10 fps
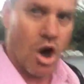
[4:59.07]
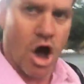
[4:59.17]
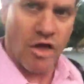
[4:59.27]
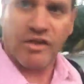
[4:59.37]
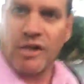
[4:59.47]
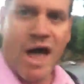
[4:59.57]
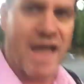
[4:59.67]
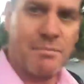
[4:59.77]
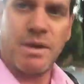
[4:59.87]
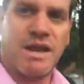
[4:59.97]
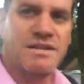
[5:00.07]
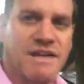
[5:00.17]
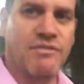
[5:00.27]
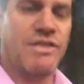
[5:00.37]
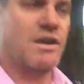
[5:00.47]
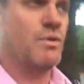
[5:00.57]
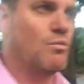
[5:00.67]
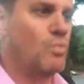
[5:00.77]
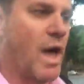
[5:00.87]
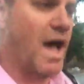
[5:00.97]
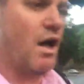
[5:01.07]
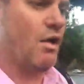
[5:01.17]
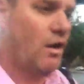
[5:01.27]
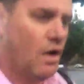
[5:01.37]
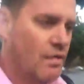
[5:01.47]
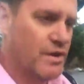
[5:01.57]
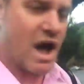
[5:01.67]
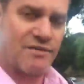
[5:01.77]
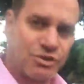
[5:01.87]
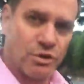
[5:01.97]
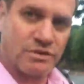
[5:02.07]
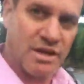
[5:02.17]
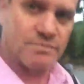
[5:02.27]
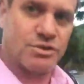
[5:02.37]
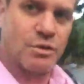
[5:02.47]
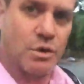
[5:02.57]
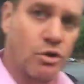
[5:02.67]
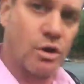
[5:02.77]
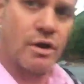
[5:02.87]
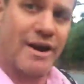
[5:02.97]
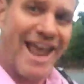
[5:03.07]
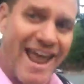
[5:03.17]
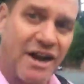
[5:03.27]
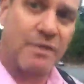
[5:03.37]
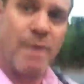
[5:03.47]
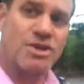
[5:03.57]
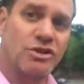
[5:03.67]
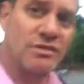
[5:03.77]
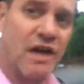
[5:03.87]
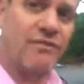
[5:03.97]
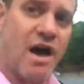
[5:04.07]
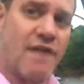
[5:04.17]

all the client meetings, everything went well. The offshore team's doing good. Handed a bunch of stuff